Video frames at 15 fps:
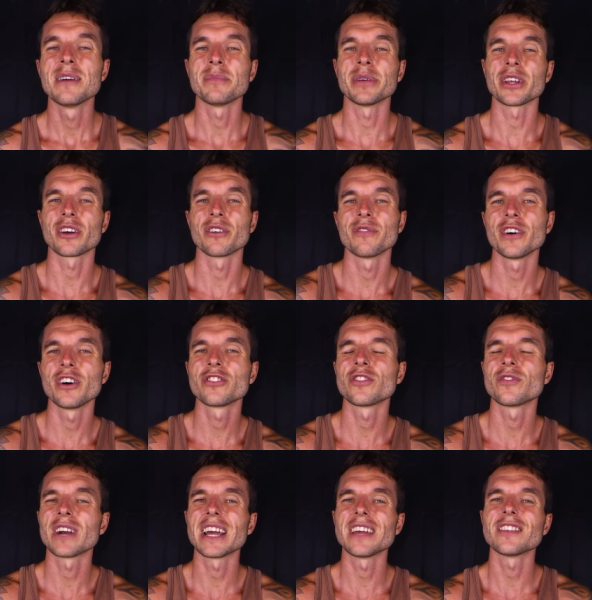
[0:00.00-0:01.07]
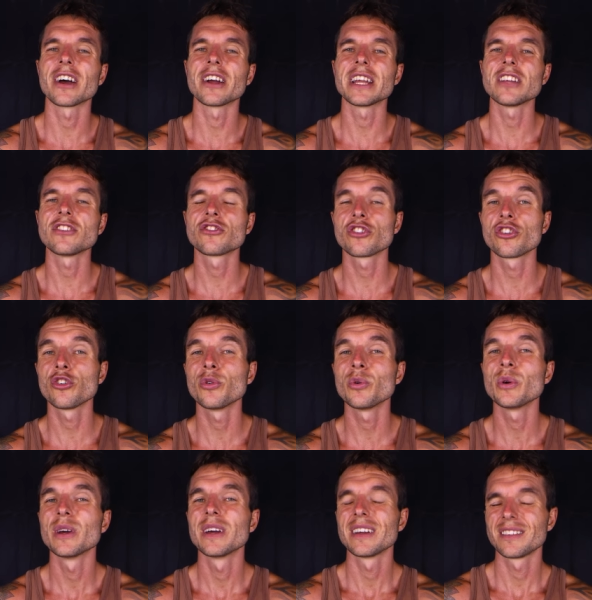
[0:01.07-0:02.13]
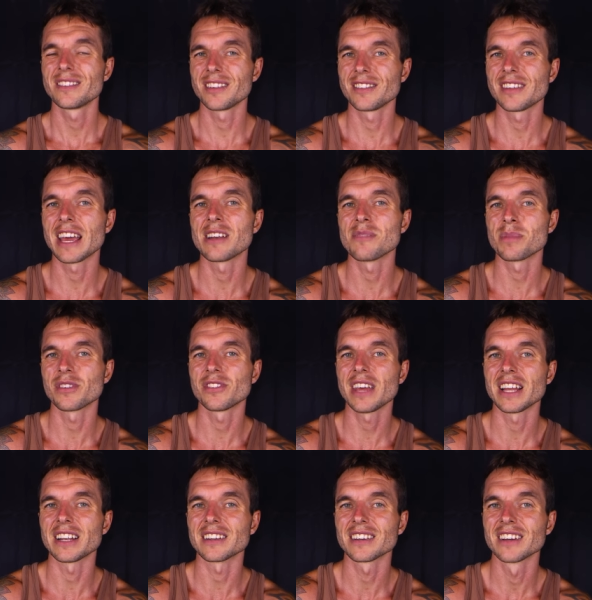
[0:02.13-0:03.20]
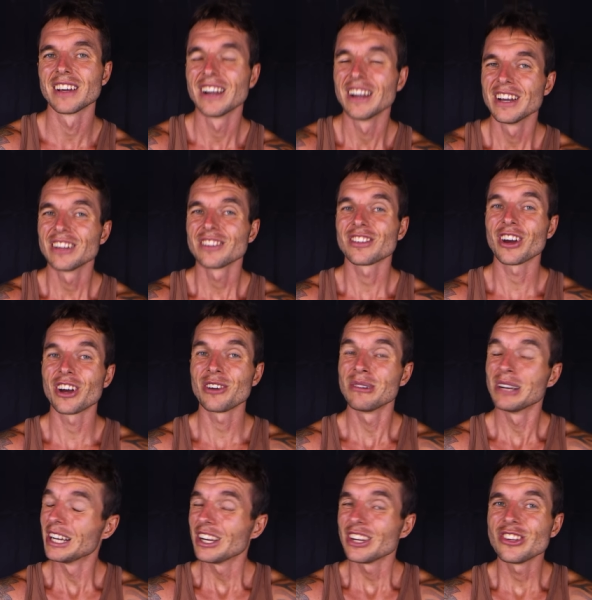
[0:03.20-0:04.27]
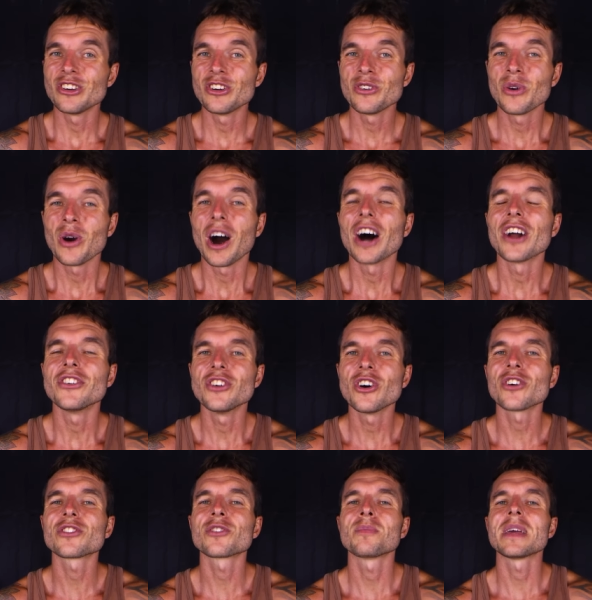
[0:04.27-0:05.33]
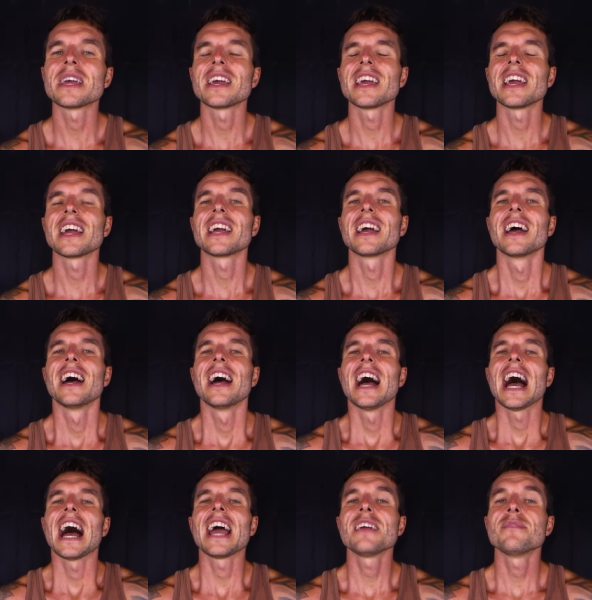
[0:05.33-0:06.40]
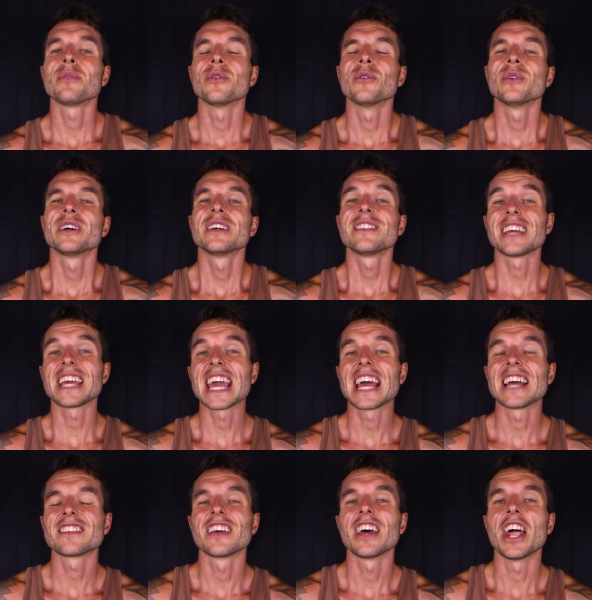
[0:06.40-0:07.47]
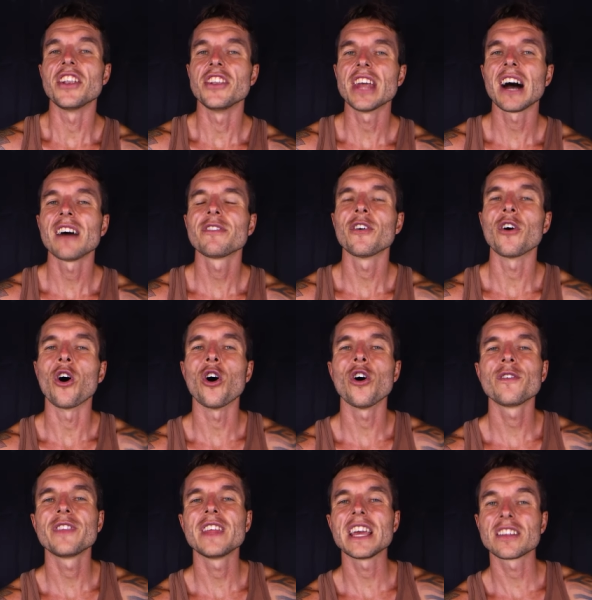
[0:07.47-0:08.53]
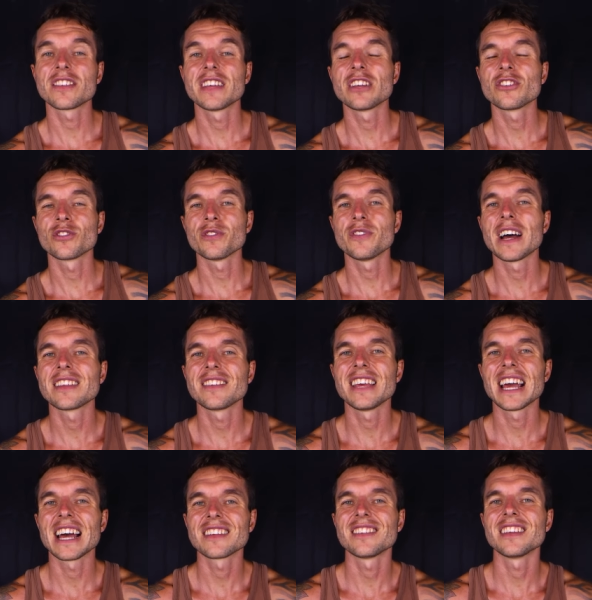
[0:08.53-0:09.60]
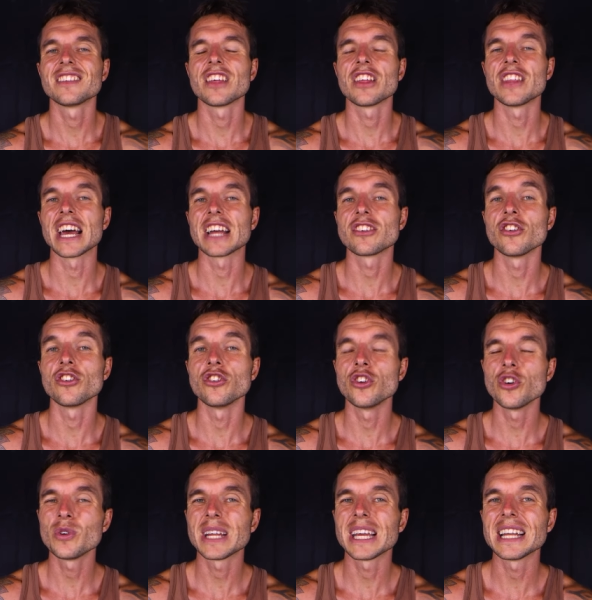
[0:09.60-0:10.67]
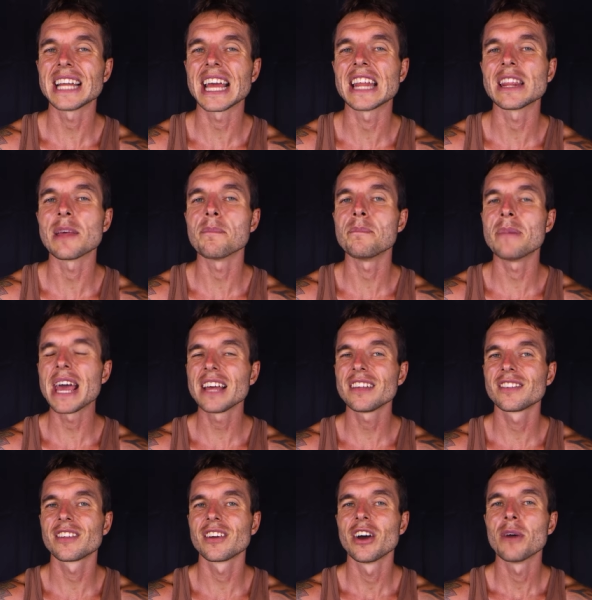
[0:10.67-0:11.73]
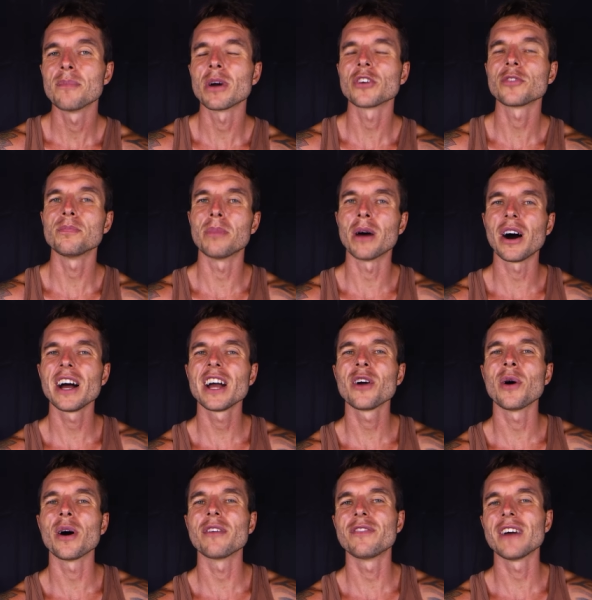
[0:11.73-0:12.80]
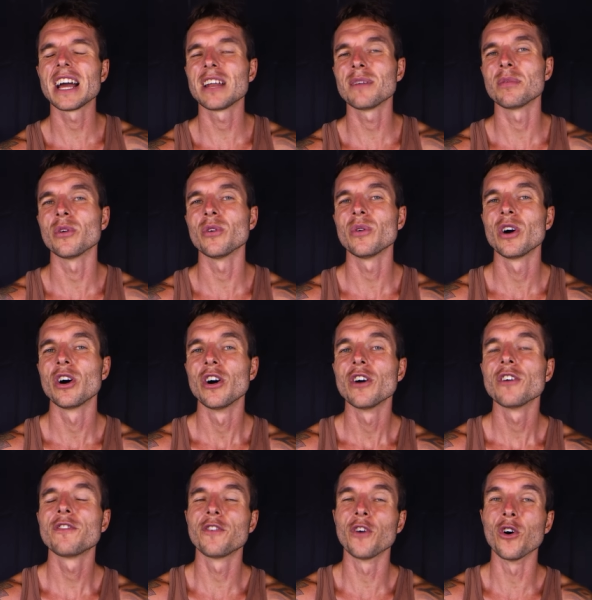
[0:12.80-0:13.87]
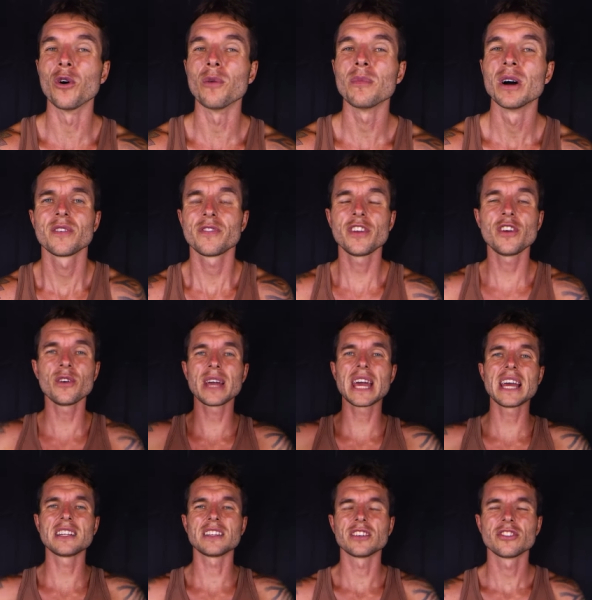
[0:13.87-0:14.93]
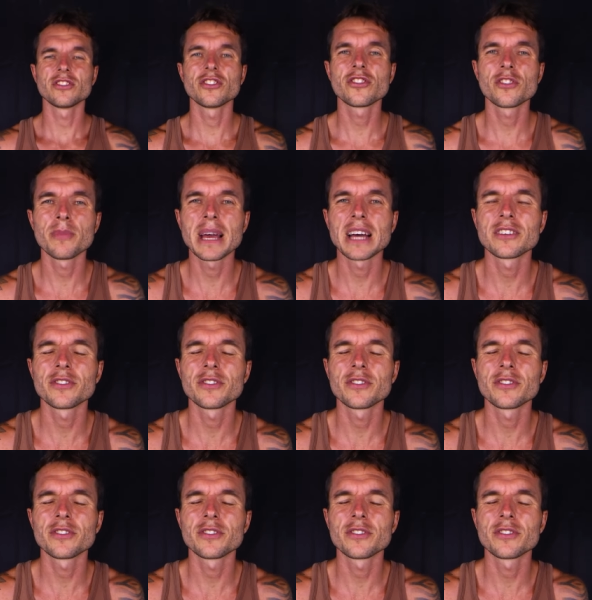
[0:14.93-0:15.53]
but the conversion rate is only 2 to 10%. So you are not being able to get enough of the essential fatty acids that you need in the best, most bioavailable form for you again, just to be able to